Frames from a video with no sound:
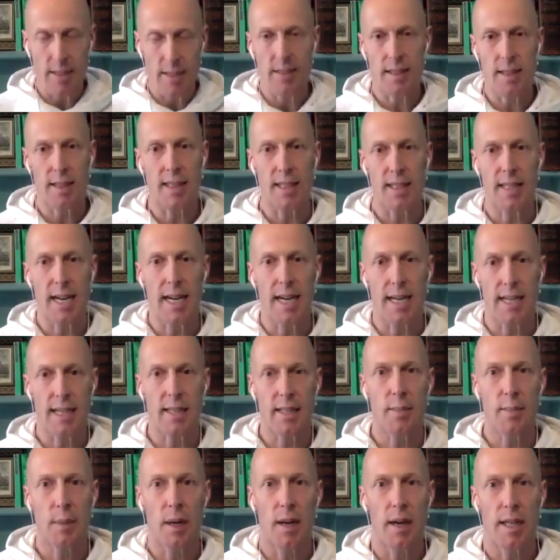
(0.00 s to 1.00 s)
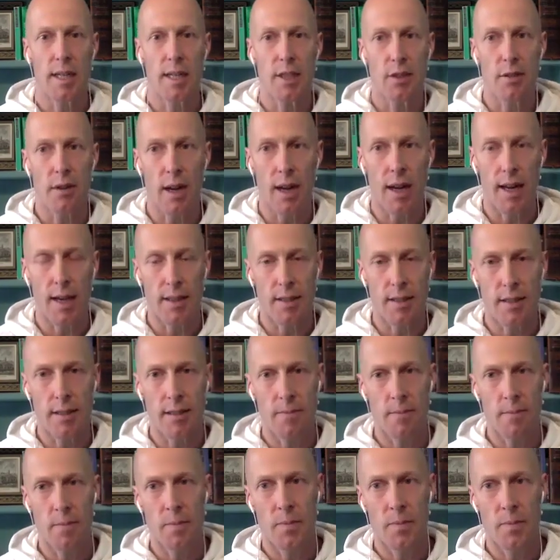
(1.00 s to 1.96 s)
into the darkness behind your eyelids.